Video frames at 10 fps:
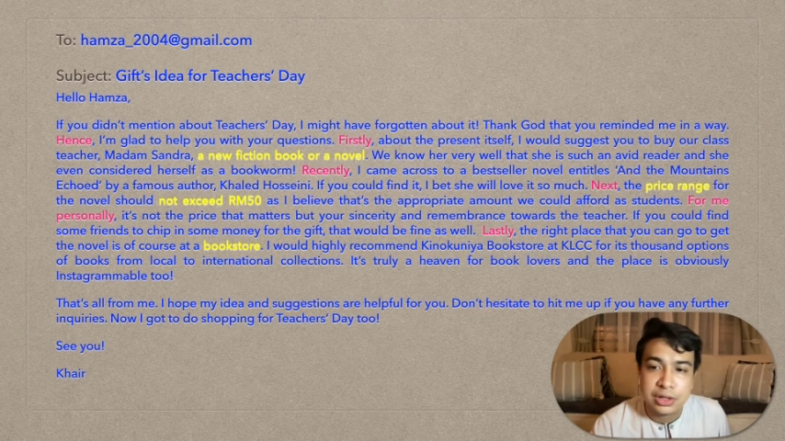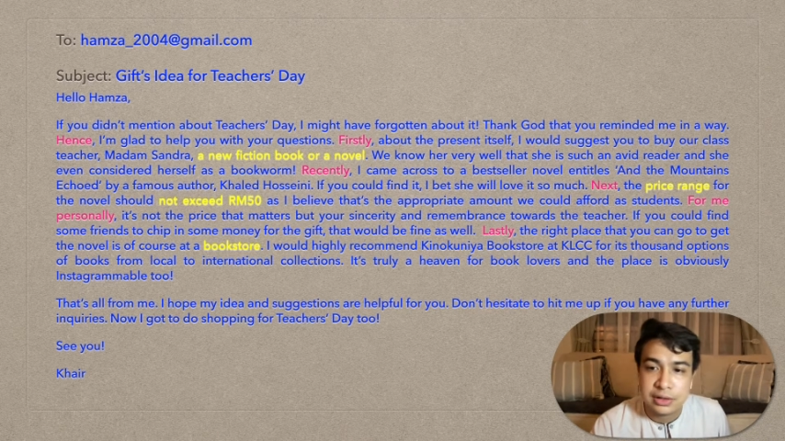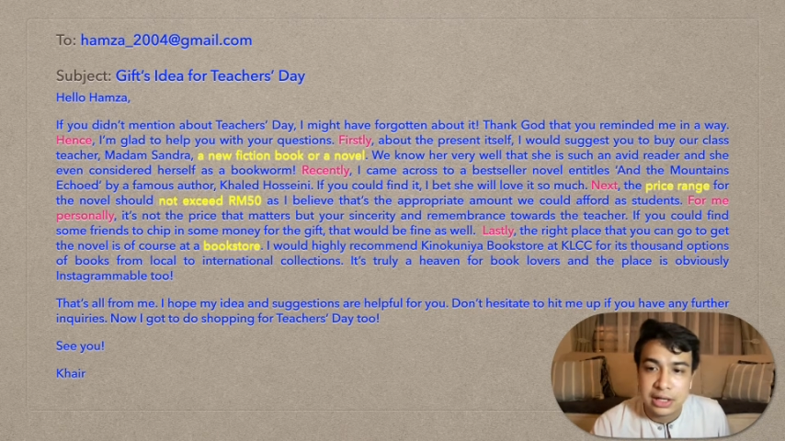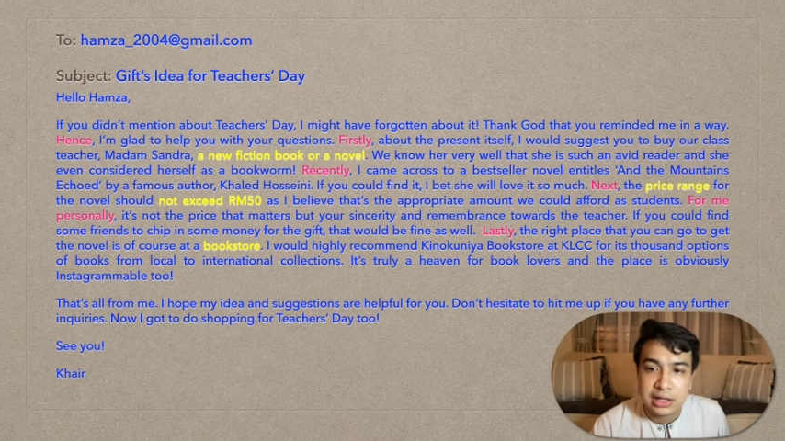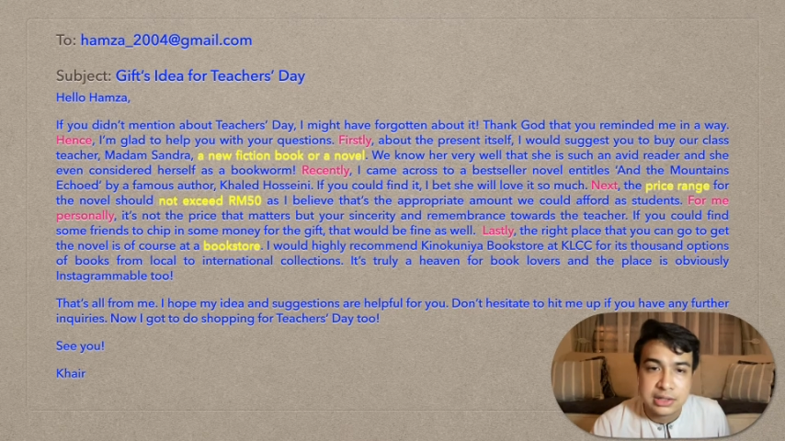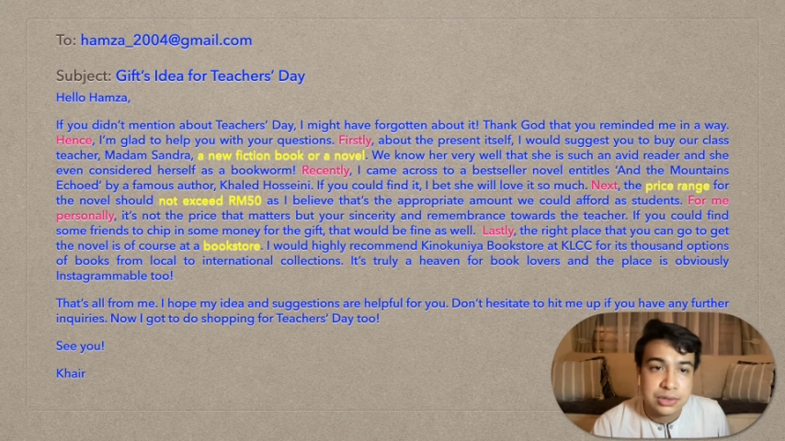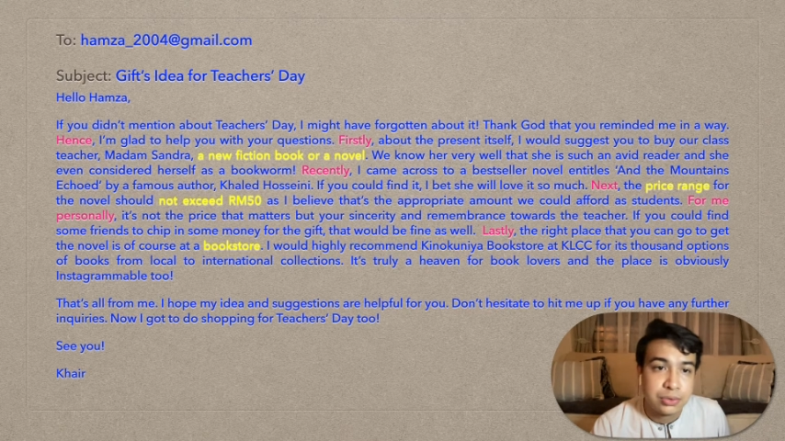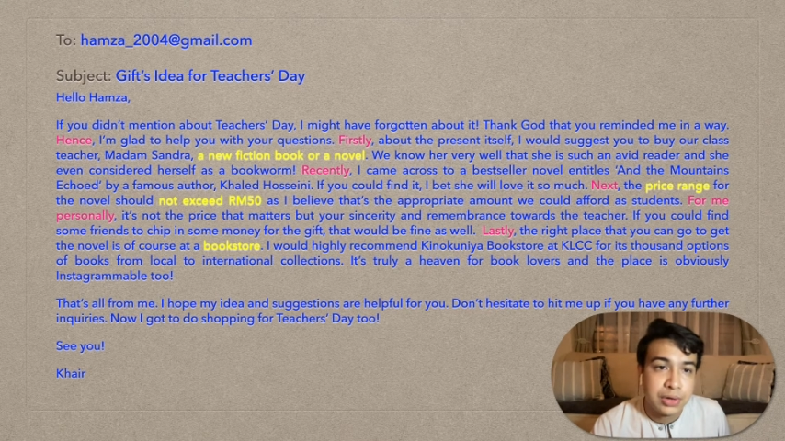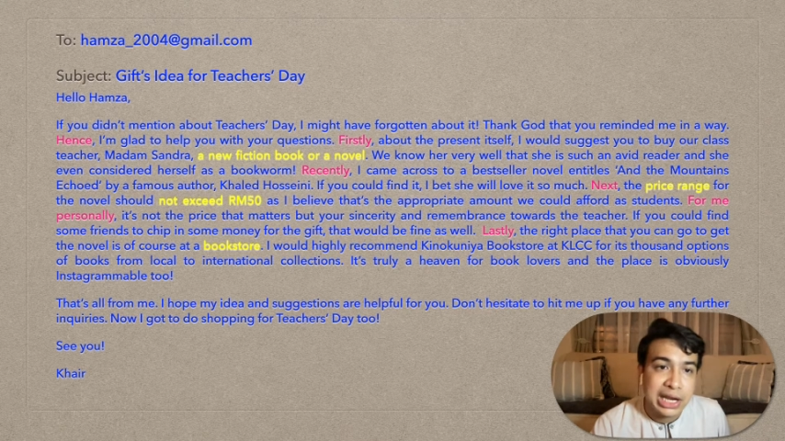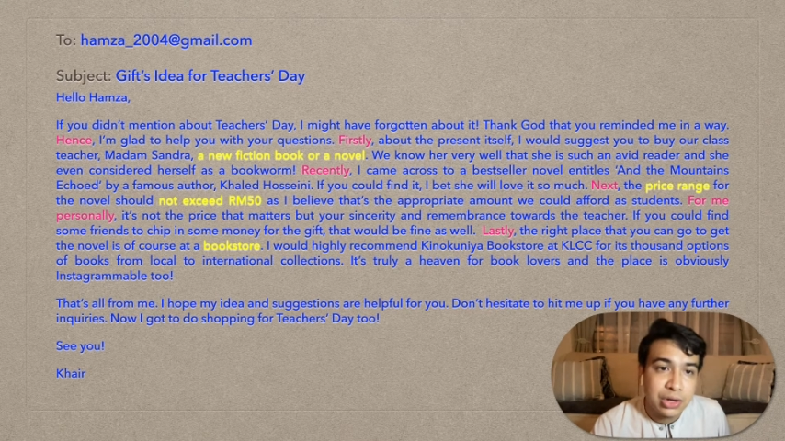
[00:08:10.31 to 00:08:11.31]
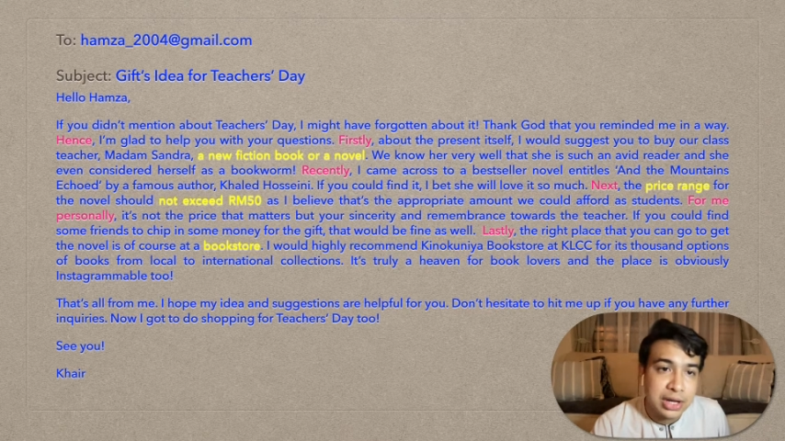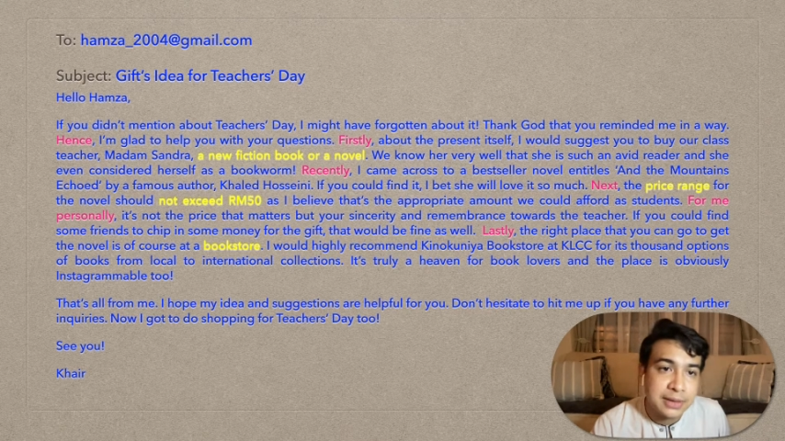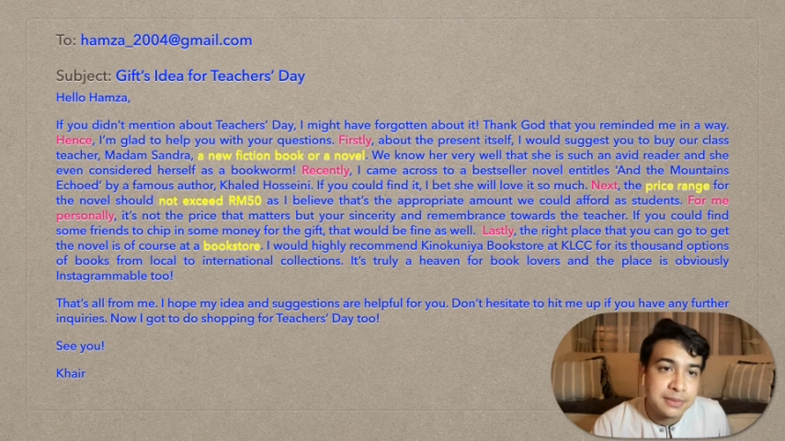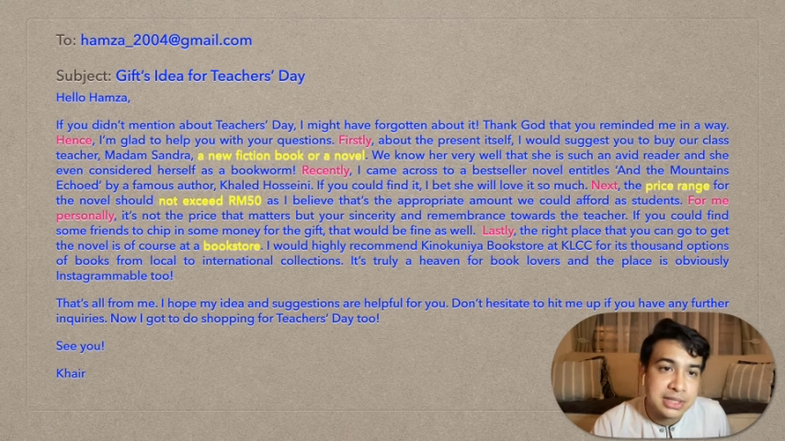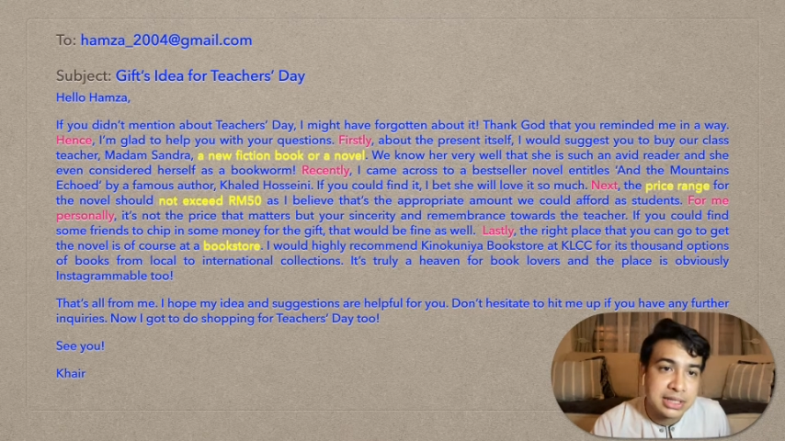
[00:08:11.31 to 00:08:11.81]
Okay, so hello
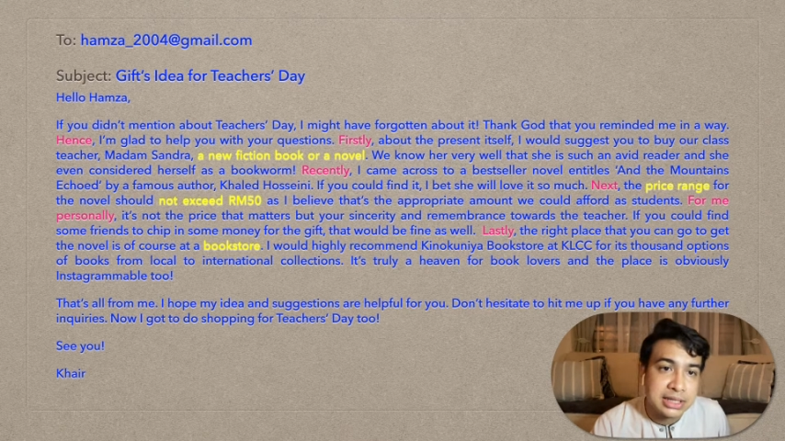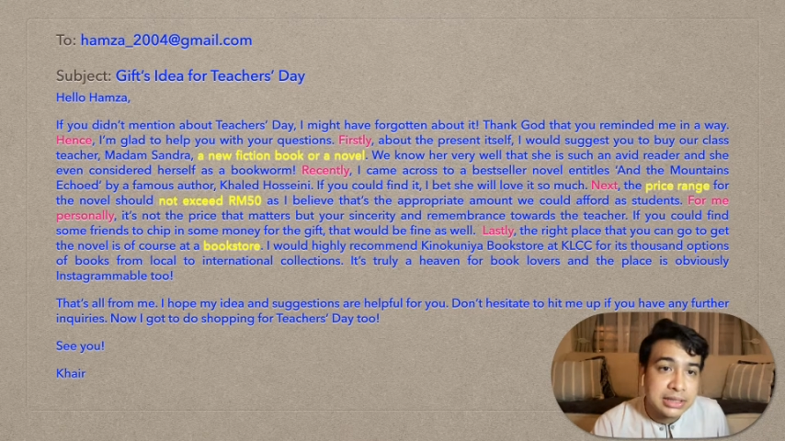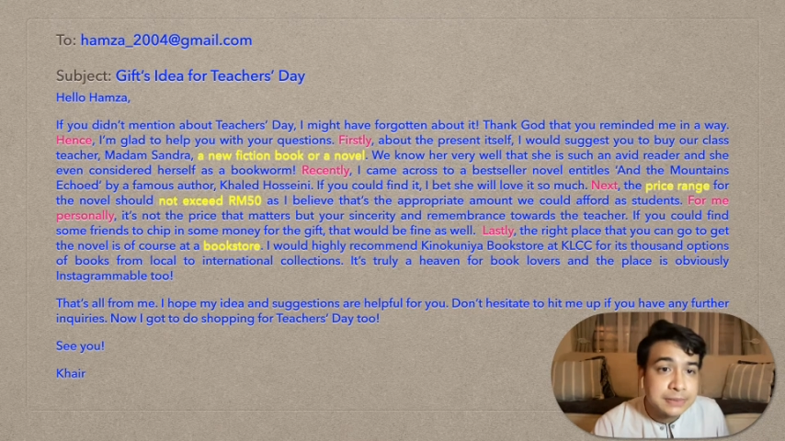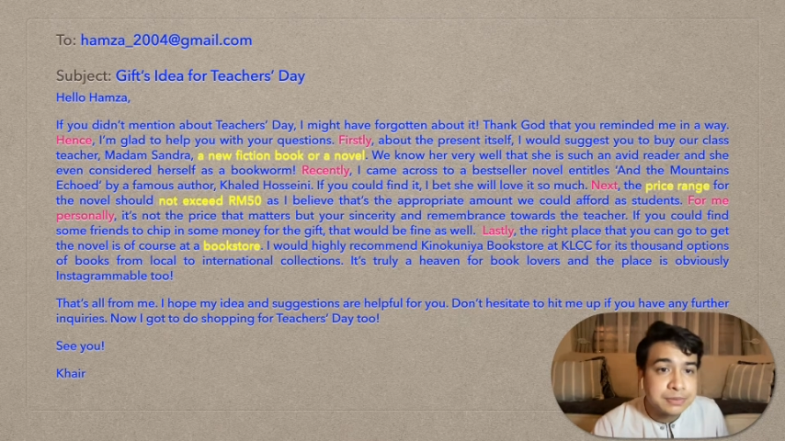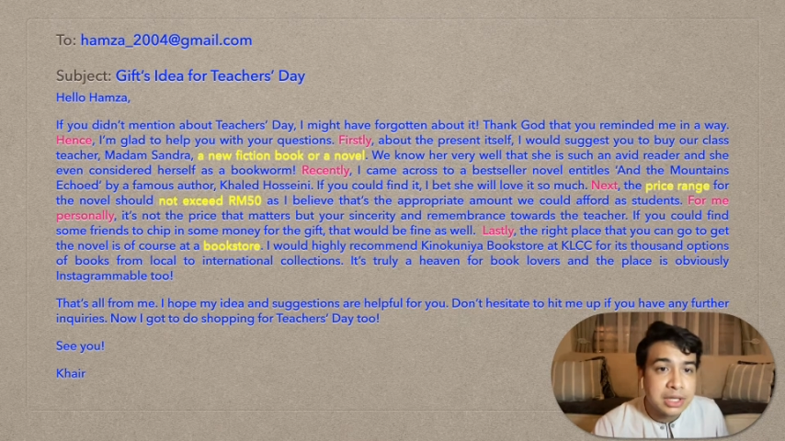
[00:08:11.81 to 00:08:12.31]
Hamza.